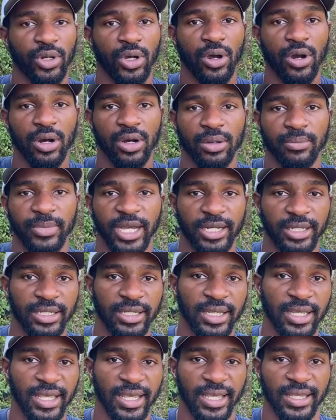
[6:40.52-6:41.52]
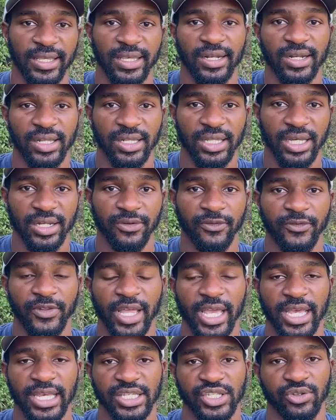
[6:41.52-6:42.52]
the hard body and get a lot of
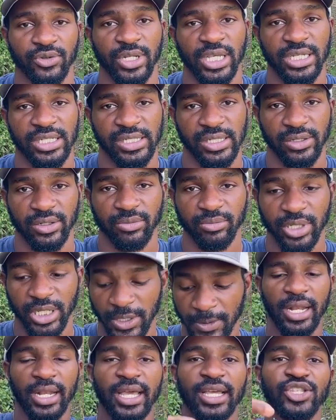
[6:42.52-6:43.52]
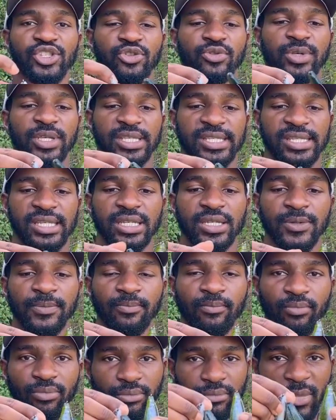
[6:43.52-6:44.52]
flash from that jerk bait. And as you can see,
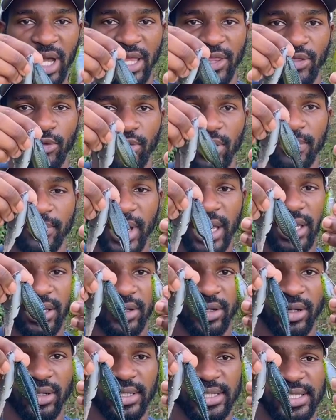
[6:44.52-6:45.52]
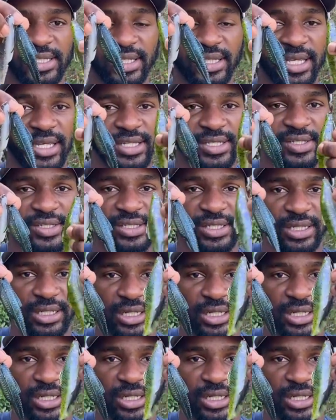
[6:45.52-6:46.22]
my three main color selections